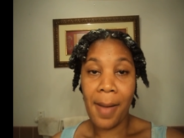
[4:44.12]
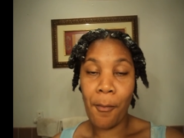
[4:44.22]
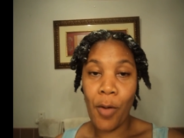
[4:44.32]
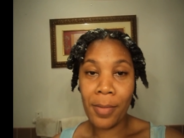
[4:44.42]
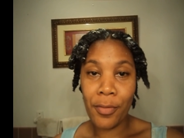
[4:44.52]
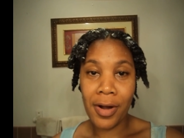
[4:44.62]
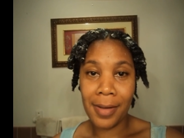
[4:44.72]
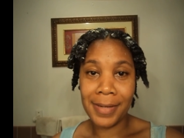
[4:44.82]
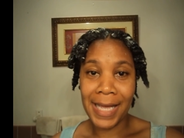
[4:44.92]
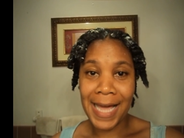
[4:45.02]
One more
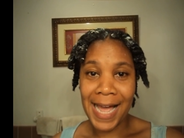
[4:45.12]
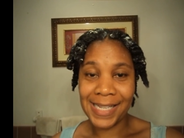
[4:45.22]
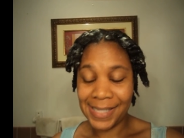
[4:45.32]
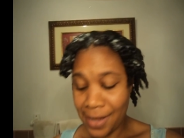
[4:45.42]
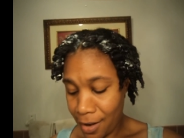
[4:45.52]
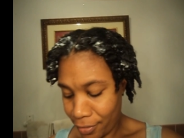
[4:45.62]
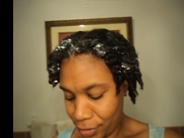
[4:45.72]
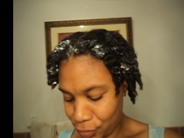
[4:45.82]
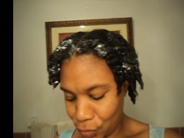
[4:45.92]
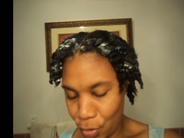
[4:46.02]
update guys, sorry.
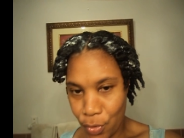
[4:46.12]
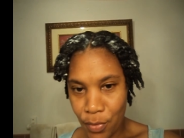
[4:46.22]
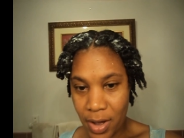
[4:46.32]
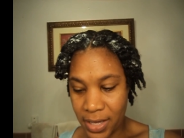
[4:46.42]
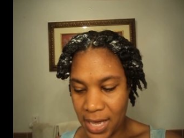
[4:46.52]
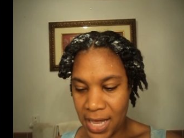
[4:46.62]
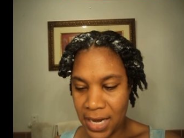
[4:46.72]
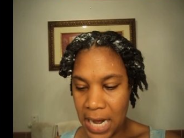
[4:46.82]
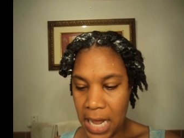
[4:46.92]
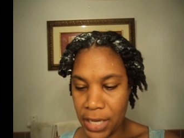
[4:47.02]
So
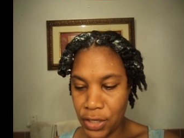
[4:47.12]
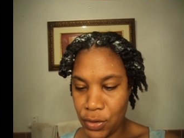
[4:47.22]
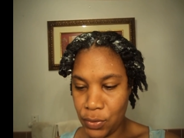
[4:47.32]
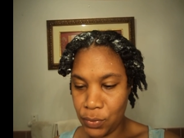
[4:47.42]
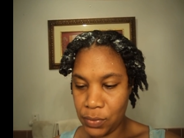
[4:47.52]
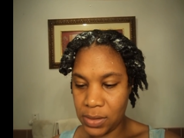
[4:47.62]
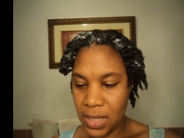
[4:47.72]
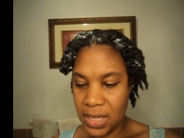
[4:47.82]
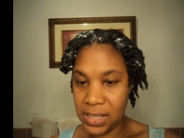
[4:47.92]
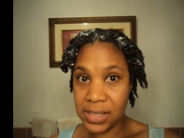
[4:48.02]
again, I used
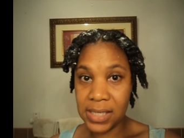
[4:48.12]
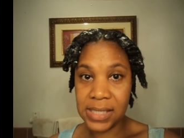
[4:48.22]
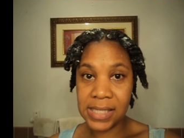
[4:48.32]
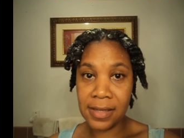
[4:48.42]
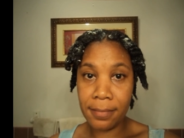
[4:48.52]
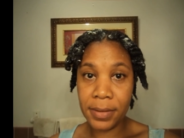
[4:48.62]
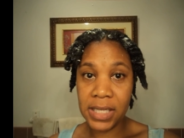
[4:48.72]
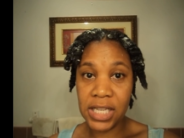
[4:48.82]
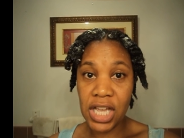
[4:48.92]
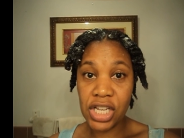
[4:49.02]
this
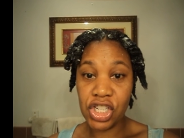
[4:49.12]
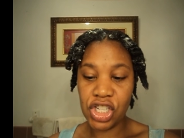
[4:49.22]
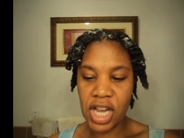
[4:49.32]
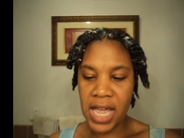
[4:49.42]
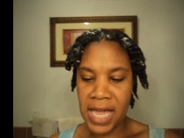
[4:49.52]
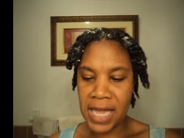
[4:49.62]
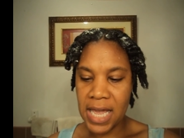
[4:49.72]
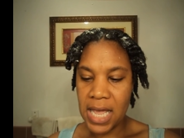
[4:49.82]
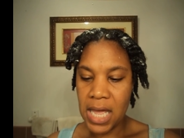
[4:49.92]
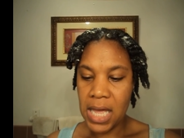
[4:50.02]
Simply Shea
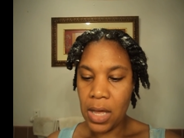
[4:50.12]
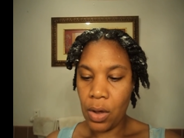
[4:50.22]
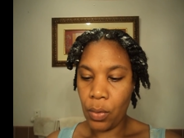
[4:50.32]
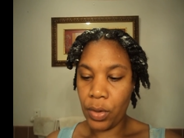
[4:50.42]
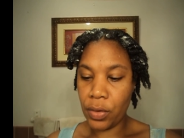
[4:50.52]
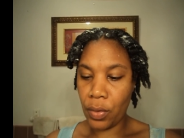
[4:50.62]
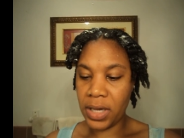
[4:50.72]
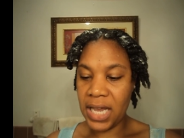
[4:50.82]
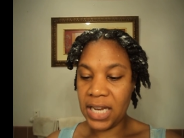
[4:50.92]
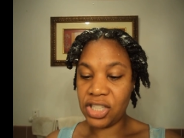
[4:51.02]
with
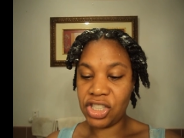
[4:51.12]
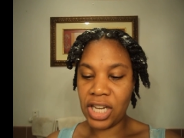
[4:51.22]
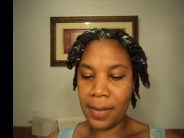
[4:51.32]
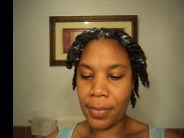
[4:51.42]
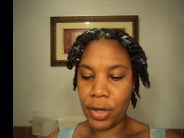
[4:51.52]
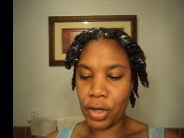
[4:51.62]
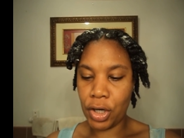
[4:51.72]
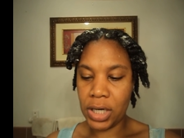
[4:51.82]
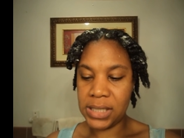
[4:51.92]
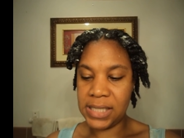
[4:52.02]
organic shea
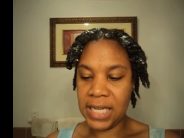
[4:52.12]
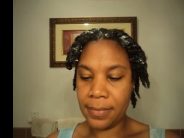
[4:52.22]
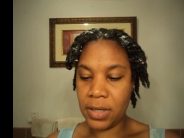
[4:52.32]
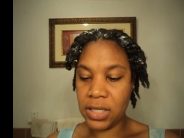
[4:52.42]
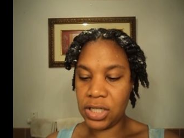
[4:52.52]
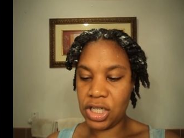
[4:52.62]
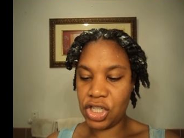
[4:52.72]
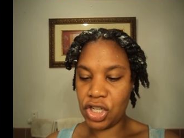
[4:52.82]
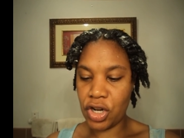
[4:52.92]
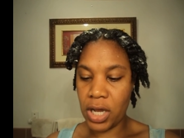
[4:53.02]
butter, deep
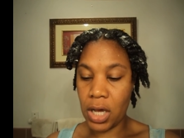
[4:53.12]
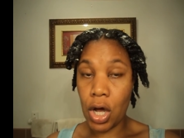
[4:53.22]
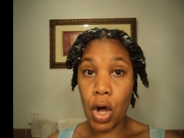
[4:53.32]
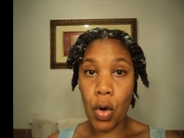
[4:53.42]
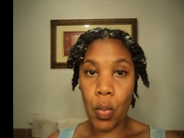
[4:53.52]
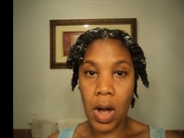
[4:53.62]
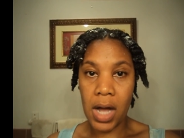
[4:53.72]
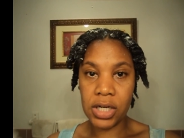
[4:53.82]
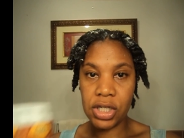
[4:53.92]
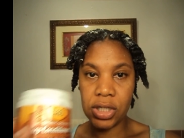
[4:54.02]
conditioner, and
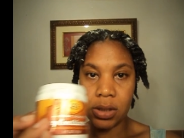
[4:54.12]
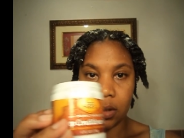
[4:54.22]
co-wash.